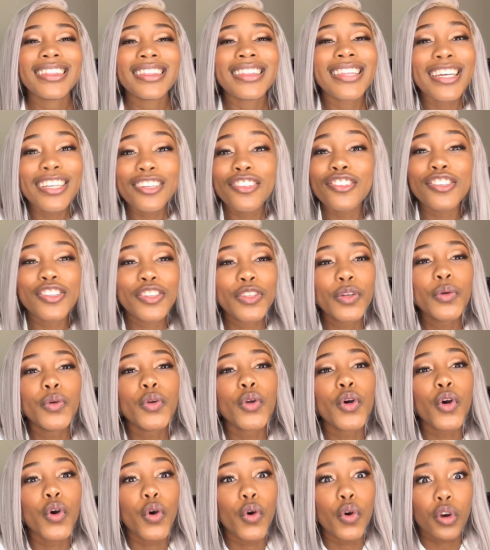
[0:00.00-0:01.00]
they just don't
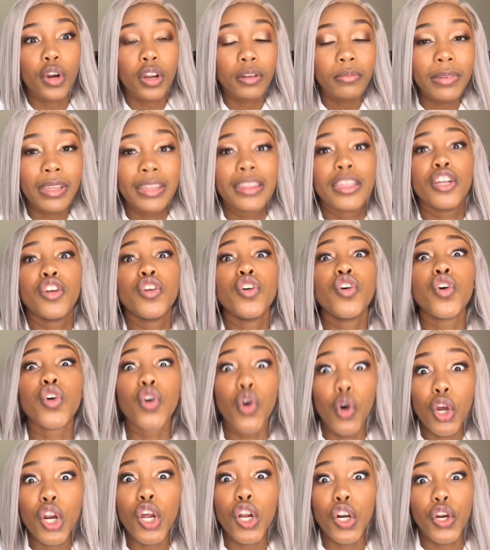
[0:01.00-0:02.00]
look good on me. They look
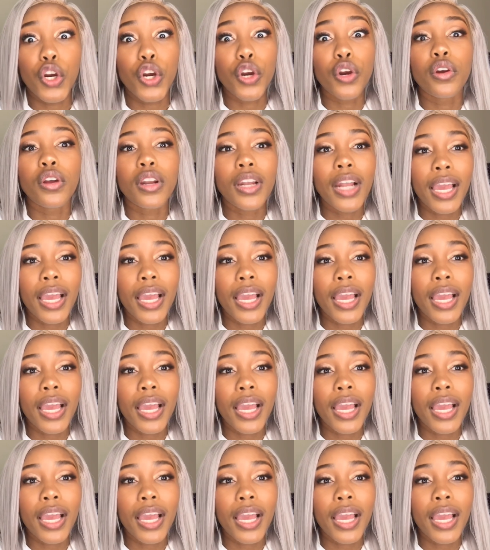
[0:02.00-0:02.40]
good on her.